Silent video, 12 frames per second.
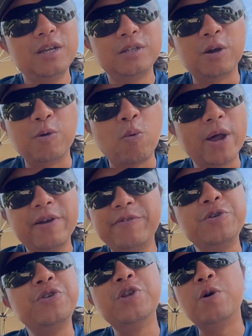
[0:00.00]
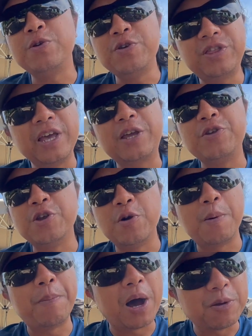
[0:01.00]
So whatever you know, you think you know
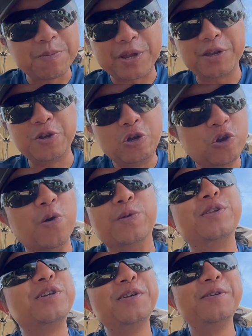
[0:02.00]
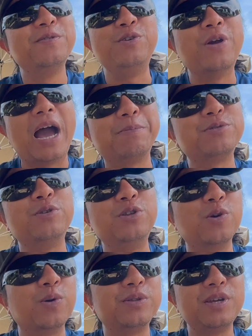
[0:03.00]
about me, you don't you absolutely
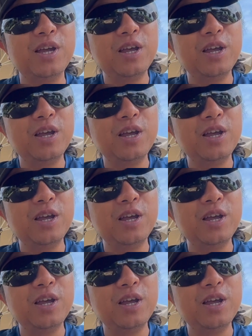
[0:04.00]
don't.